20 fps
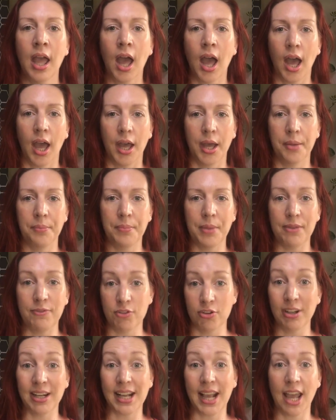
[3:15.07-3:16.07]
If
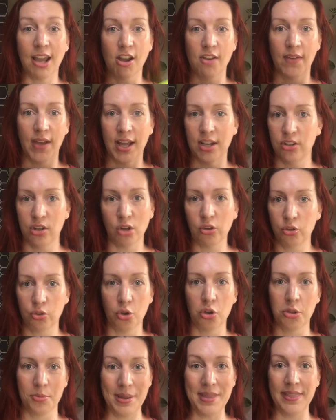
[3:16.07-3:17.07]
you're in a caravan, don't
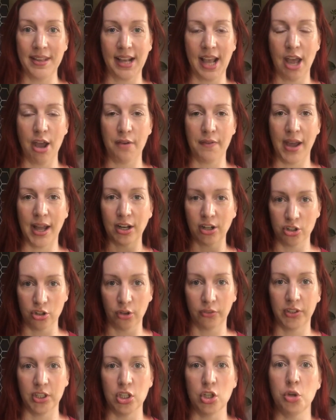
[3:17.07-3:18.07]
store them in the caravan, because
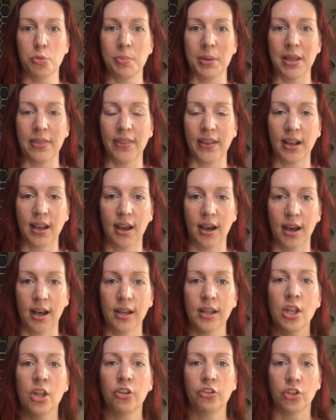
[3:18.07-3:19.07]
obviously you'd be in the car.
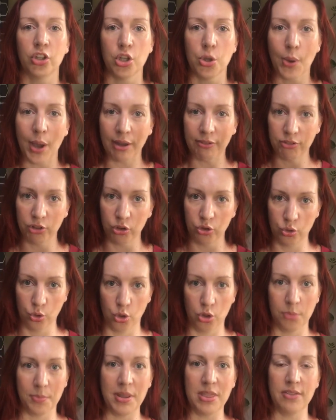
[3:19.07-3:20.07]
So you have to
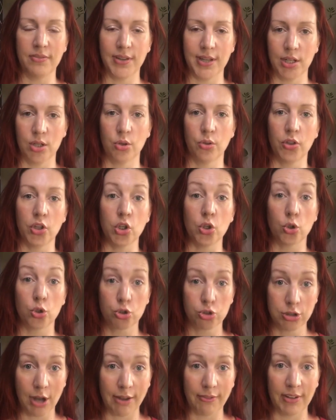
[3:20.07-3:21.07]
store them in the vehicle that you're
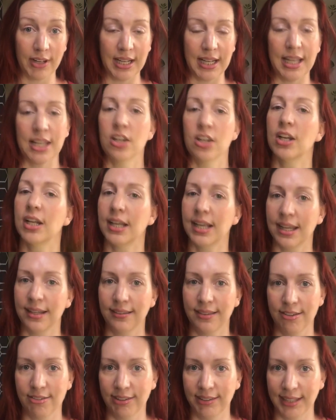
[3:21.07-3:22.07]
travelling in case
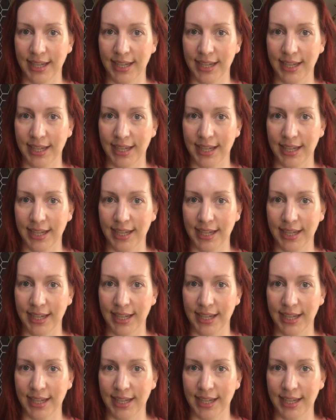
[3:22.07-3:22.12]
there is an